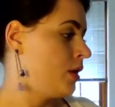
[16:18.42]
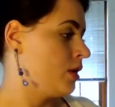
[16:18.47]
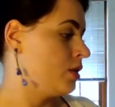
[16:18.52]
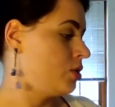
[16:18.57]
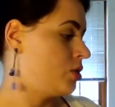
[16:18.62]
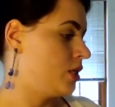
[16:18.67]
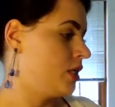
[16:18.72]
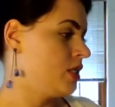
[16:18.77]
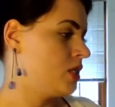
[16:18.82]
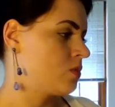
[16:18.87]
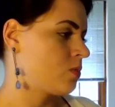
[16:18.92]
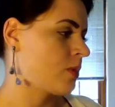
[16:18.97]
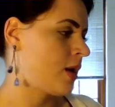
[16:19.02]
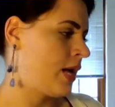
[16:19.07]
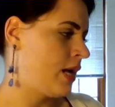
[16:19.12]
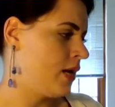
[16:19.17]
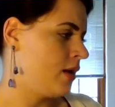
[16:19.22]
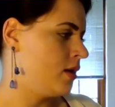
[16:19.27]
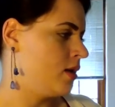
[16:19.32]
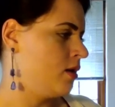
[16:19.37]
Just
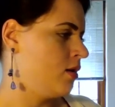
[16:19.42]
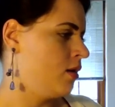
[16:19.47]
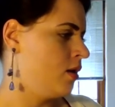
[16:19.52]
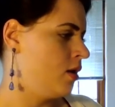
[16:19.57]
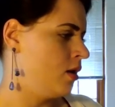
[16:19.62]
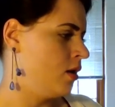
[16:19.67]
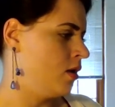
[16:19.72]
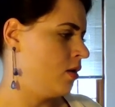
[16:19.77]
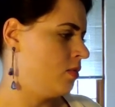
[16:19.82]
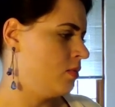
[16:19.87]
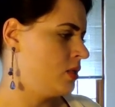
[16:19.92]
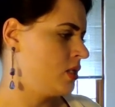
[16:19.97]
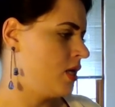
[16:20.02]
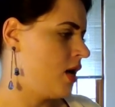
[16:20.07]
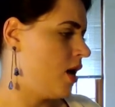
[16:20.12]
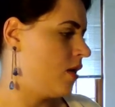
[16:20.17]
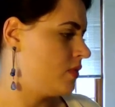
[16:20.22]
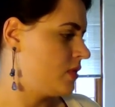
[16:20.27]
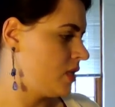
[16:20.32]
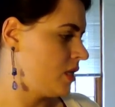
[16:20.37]
random
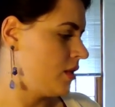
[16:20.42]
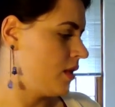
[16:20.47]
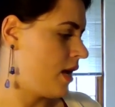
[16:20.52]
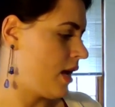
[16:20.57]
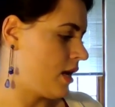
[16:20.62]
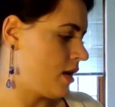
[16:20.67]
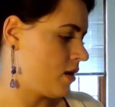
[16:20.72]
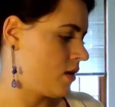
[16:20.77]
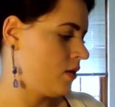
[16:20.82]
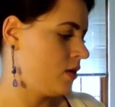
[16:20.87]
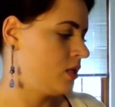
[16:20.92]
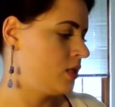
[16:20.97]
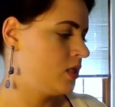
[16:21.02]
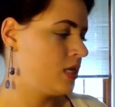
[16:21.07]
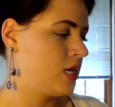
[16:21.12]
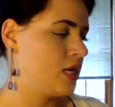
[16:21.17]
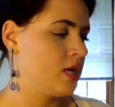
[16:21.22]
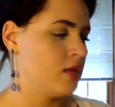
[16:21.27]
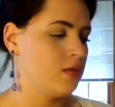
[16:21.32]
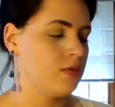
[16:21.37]
stuff.
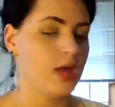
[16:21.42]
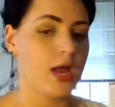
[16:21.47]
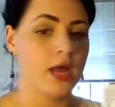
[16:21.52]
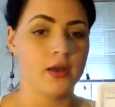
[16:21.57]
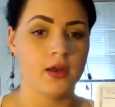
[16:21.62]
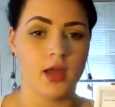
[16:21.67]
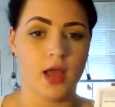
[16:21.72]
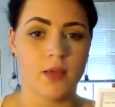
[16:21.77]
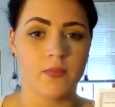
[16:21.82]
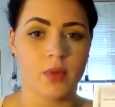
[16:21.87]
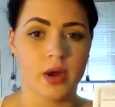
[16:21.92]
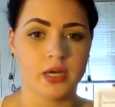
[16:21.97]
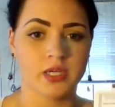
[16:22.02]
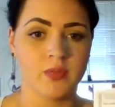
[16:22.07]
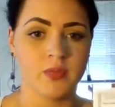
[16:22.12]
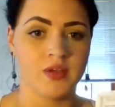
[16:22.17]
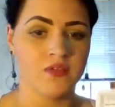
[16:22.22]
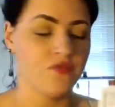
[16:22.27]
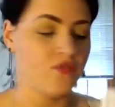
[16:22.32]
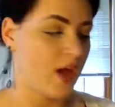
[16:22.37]
I marked
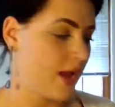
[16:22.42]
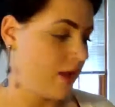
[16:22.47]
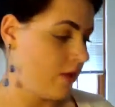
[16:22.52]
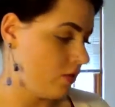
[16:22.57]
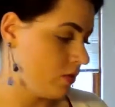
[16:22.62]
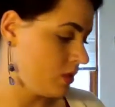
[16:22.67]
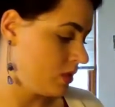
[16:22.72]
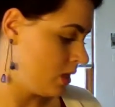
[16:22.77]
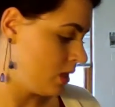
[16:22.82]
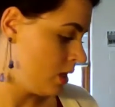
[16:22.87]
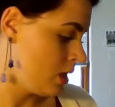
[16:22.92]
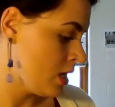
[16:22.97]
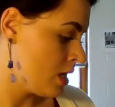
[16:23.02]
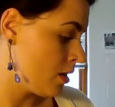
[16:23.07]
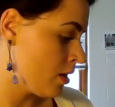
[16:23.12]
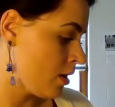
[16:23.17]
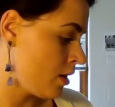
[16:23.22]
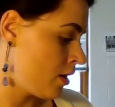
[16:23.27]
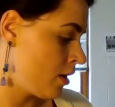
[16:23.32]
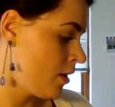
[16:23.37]
my finals in
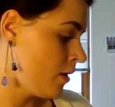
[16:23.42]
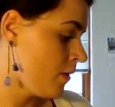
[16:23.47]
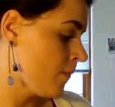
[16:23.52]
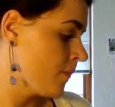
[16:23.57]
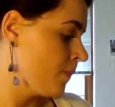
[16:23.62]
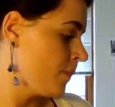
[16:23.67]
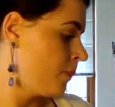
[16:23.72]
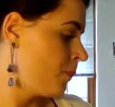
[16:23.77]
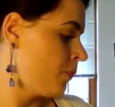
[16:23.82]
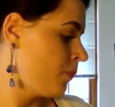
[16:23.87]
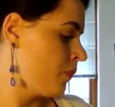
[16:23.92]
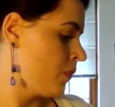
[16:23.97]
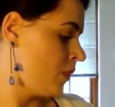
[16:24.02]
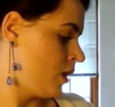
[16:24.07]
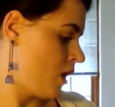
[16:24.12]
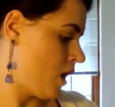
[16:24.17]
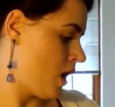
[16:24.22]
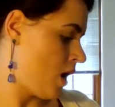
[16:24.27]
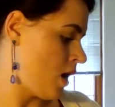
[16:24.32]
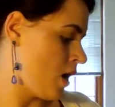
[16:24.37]
here
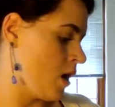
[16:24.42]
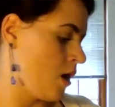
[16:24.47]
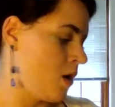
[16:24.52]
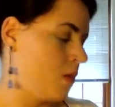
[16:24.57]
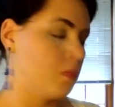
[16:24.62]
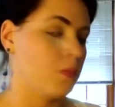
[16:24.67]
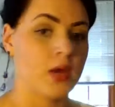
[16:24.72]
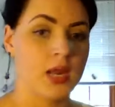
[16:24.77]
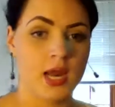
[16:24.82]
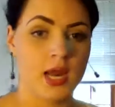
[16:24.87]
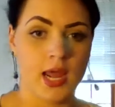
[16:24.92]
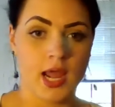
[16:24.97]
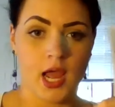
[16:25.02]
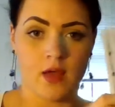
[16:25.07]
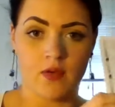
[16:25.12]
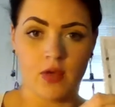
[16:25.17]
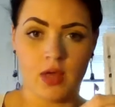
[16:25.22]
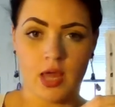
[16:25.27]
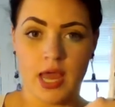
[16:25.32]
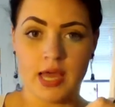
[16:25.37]
when I
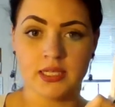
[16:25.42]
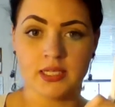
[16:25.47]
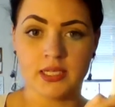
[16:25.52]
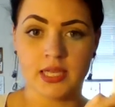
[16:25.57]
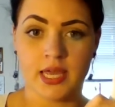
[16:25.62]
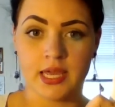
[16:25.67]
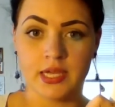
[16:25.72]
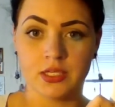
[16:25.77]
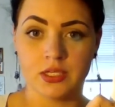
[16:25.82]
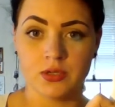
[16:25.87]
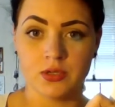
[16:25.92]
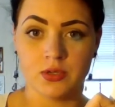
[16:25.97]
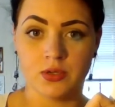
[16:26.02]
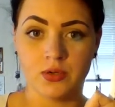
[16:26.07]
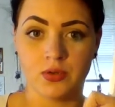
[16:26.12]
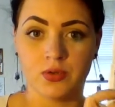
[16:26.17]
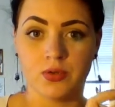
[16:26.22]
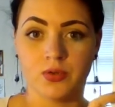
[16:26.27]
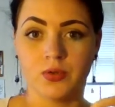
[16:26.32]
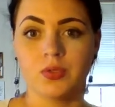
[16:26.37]
have an essay
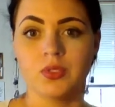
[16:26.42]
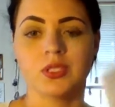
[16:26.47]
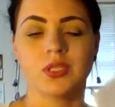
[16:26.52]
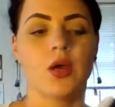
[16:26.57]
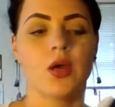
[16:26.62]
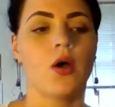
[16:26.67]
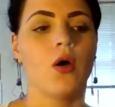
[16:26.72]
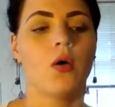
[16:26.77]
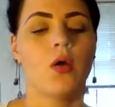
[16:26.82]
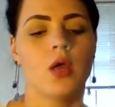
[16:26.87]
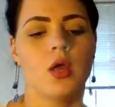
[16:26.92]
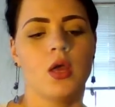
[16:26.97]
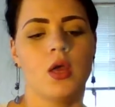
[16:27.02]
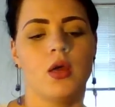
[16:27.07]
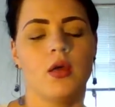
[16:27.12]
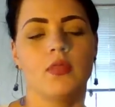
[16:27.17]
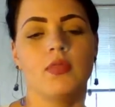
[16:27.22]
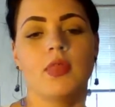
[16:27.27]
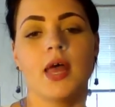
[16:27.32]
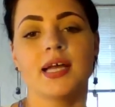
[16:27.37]
due. So
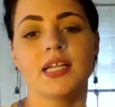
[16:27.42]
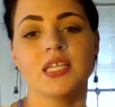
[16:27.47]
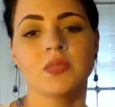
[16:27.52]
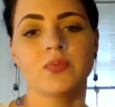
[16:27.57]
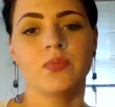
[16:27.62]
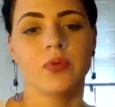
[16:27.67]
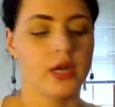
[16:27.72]
that's